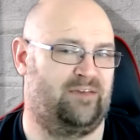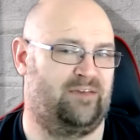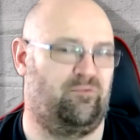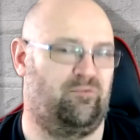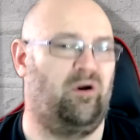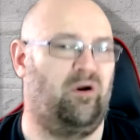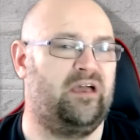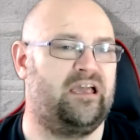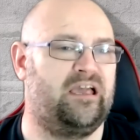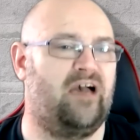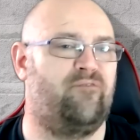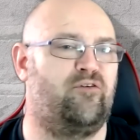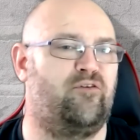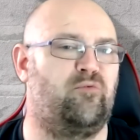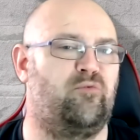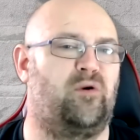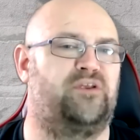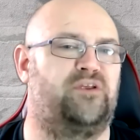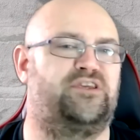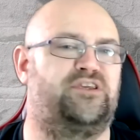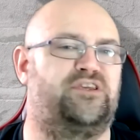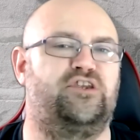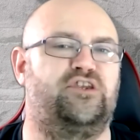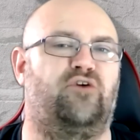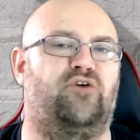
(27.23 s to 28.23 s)
Why cover
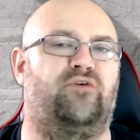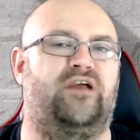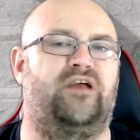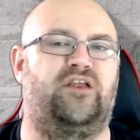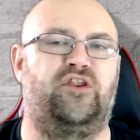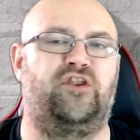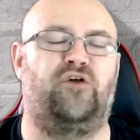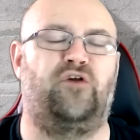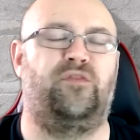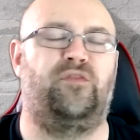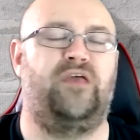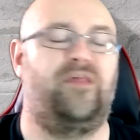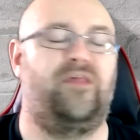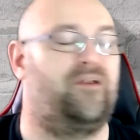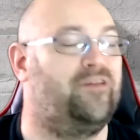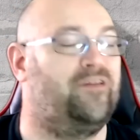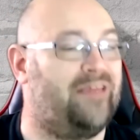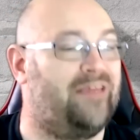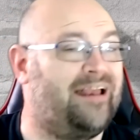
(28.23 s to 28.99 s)
one story and not the other?